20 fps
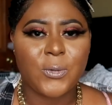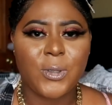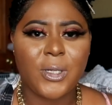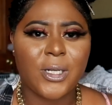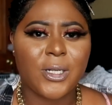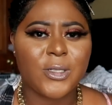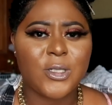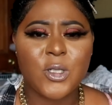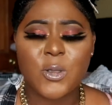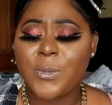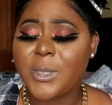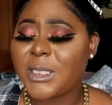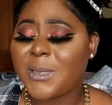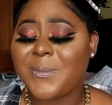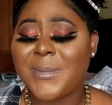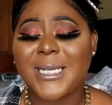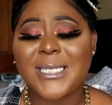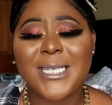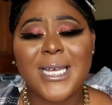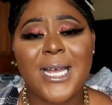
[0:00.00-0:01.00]
you know, too much
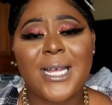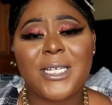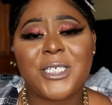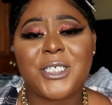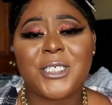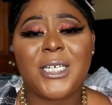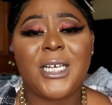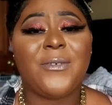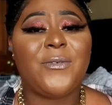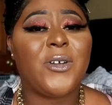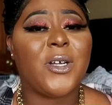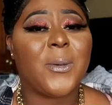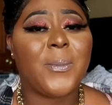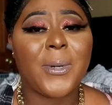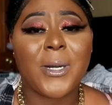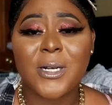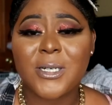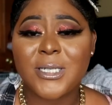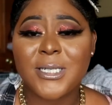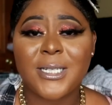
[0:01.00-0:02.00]
mixology if you're a
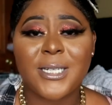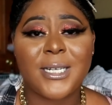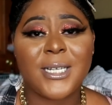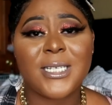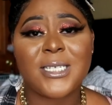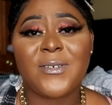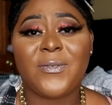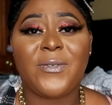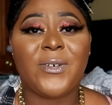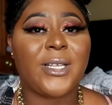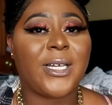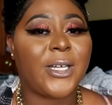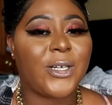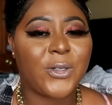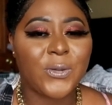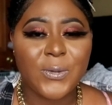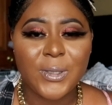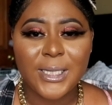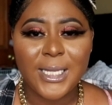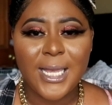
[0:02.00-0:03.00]
person that doesn't feel like
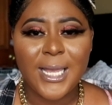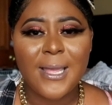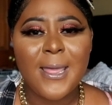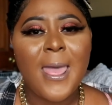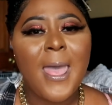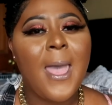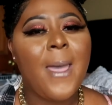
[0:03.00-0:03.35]
doing that